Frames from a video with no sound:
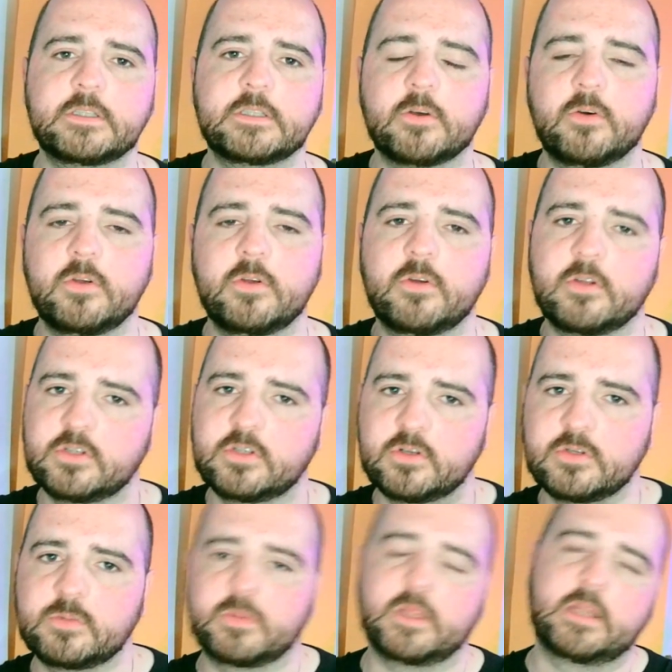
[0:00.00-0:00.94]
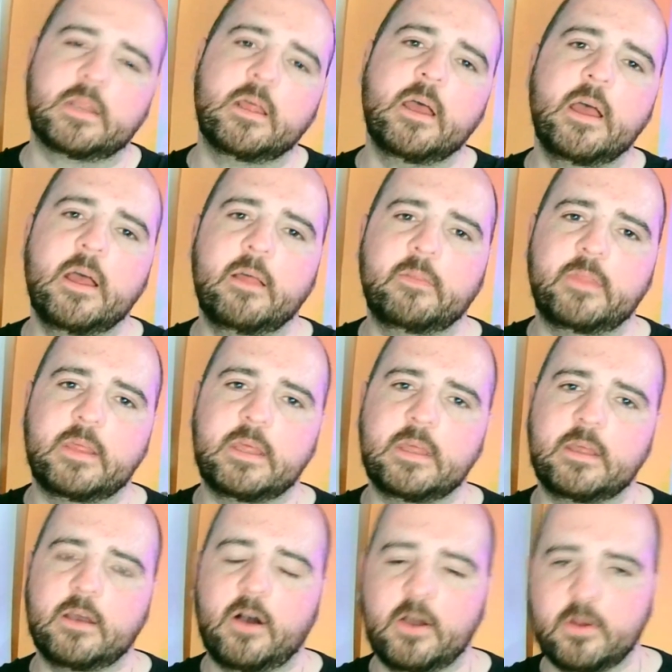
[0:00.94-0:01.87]
So you can choose between
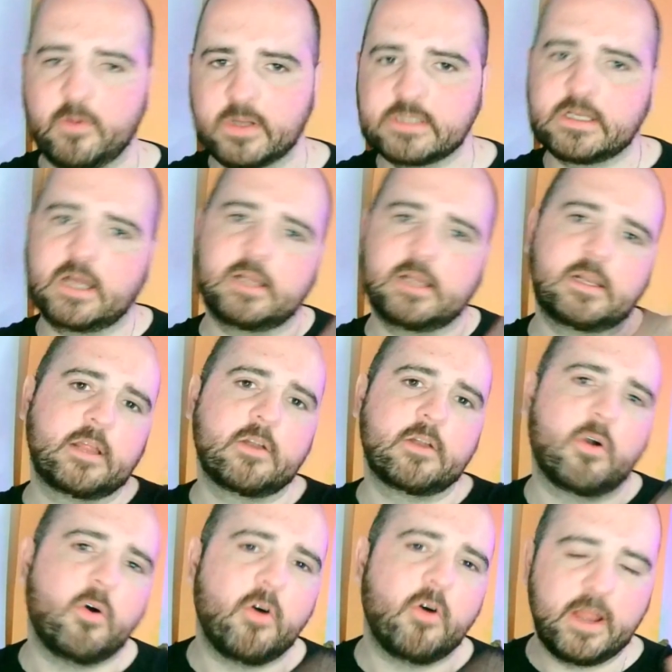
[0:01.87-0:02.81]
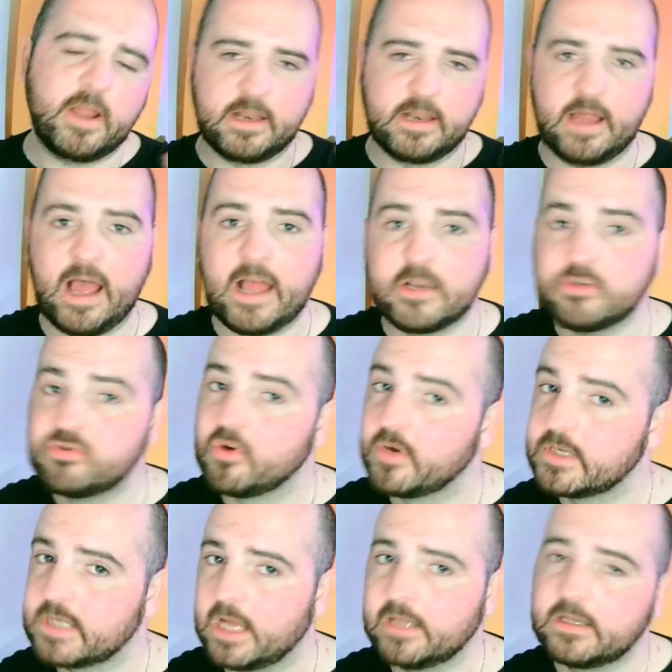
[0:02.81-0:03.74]
the iOS calculator or an
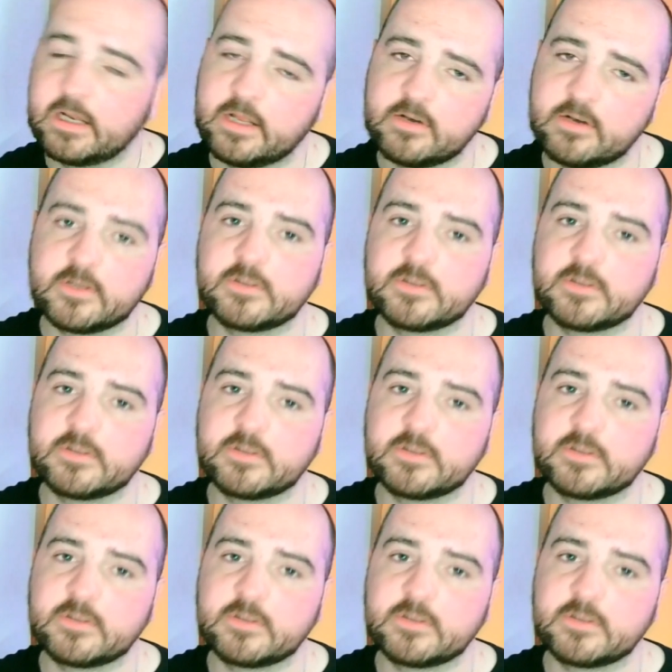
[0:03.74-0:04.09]
Android calculator.